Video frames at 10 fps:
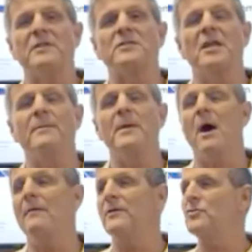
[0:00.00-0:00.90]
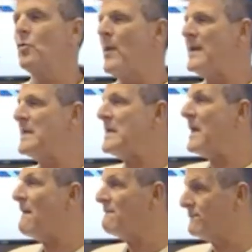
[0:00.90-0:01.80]
It's going to be on the
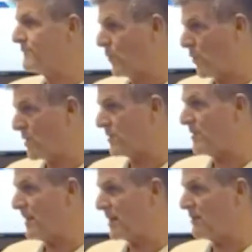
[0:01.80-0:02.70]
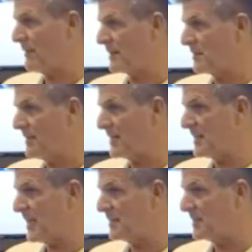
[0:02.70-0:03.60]
24th. Am I correct on that
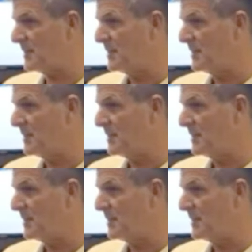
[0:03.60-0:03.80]
date?